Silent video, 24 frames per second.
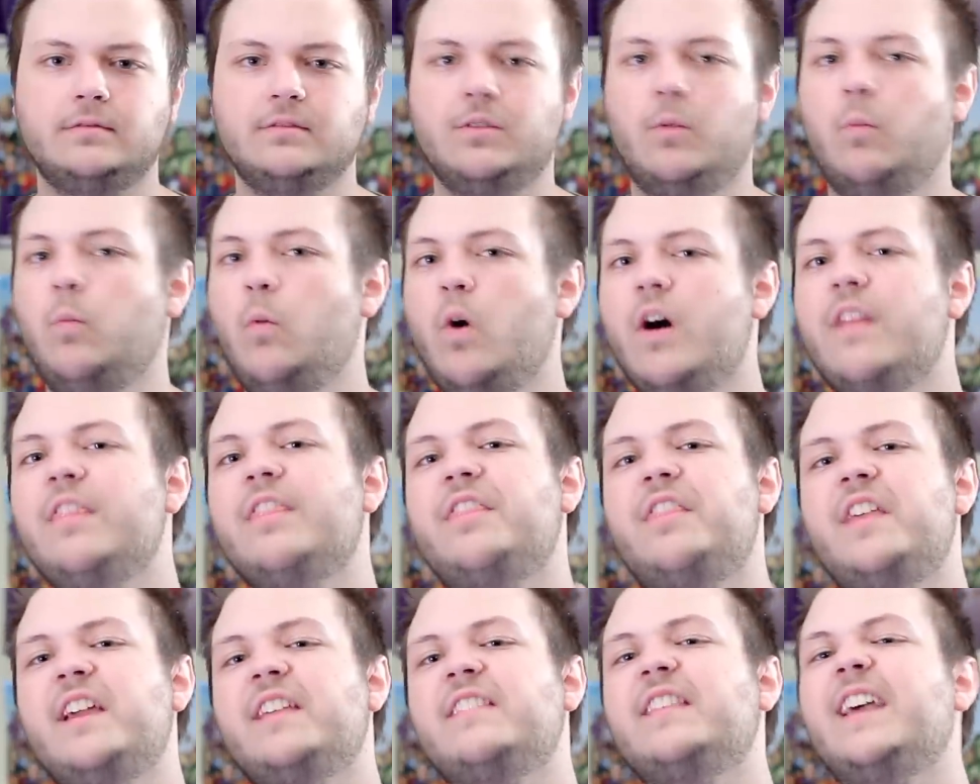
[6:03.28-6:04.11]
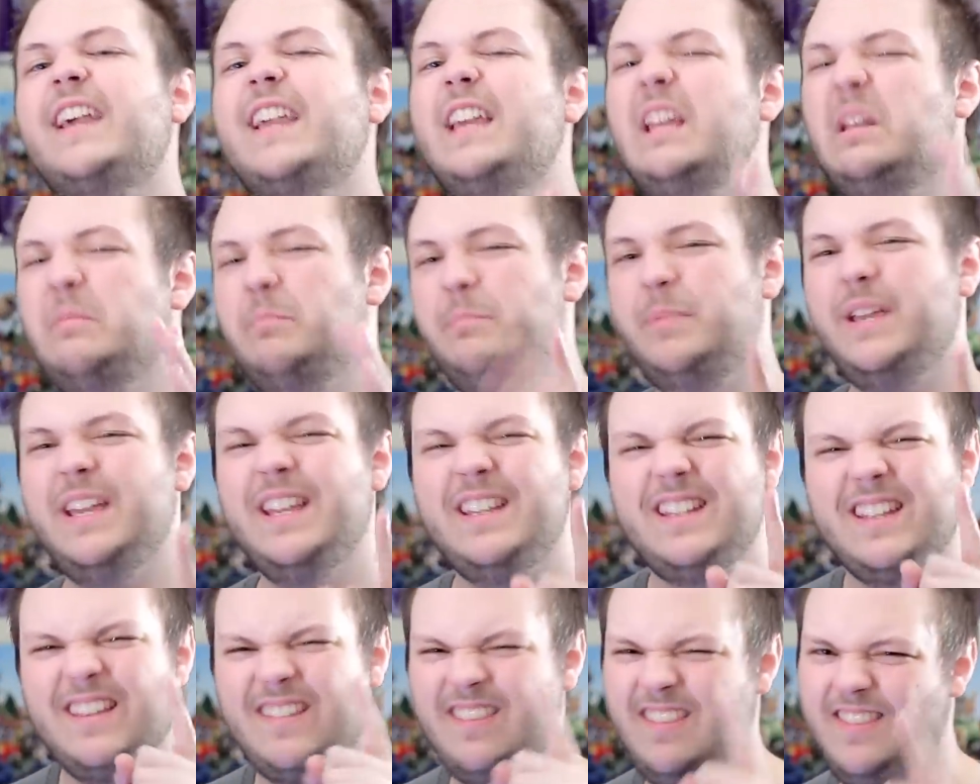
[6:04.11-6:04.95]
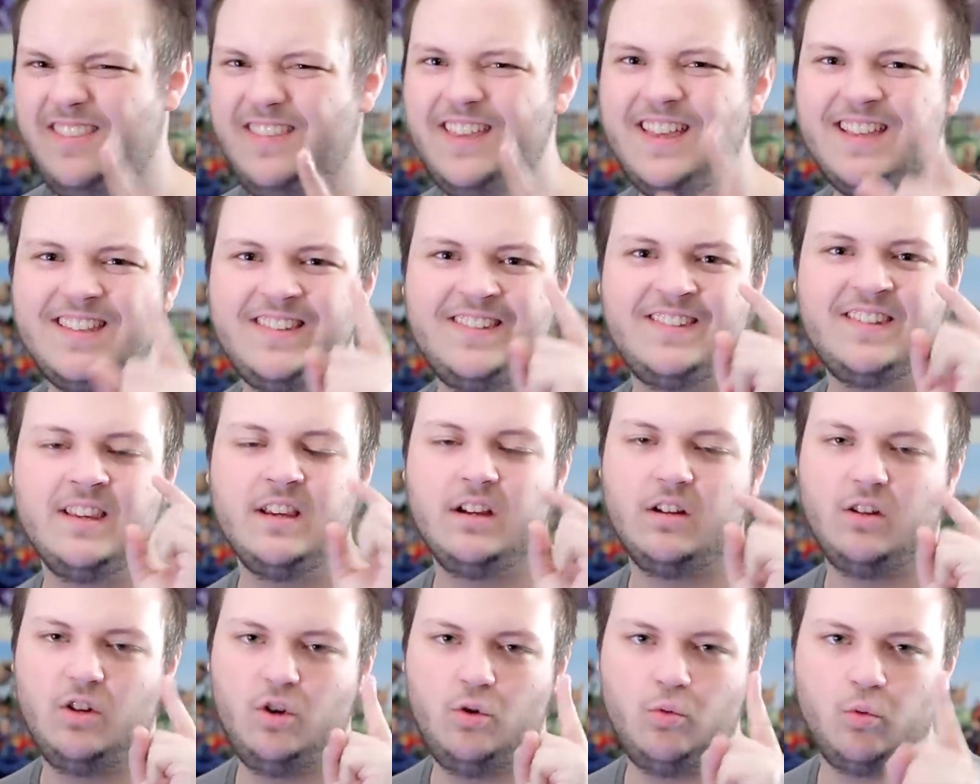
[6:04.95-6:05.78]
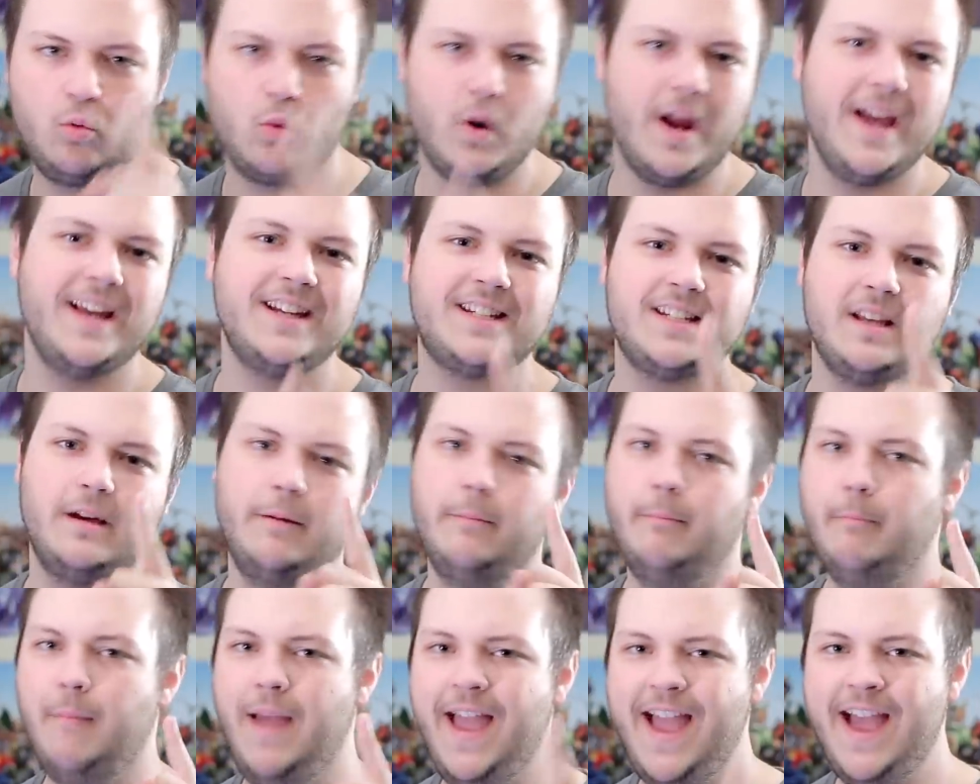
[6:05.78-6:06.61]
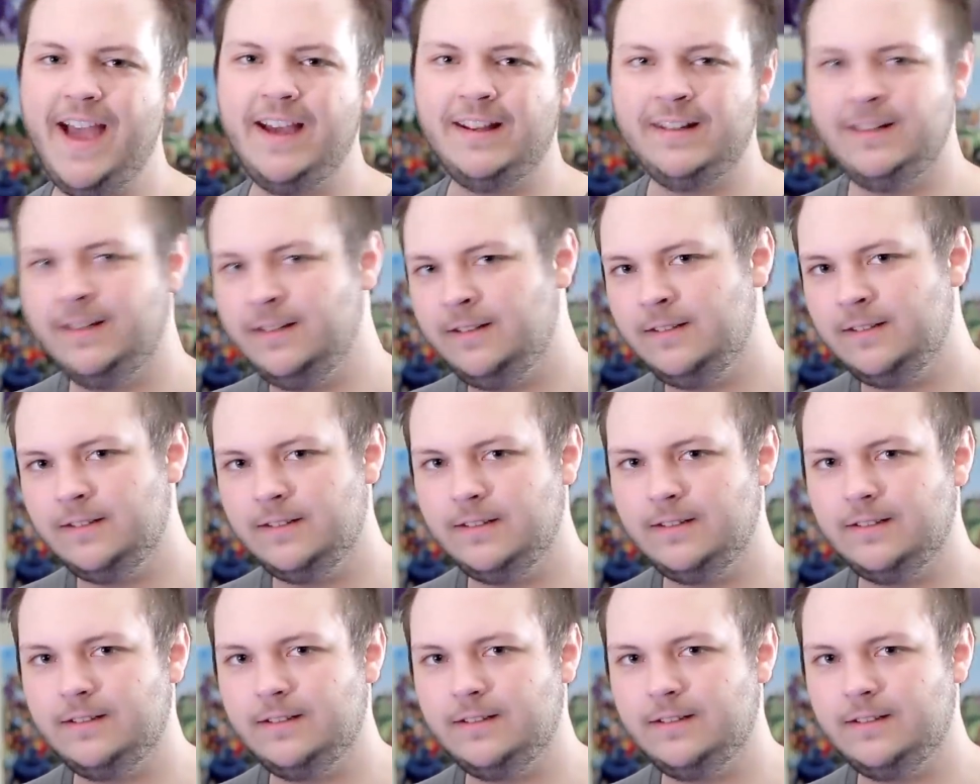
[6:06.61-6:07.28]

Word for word: The one thing that can beat this great man,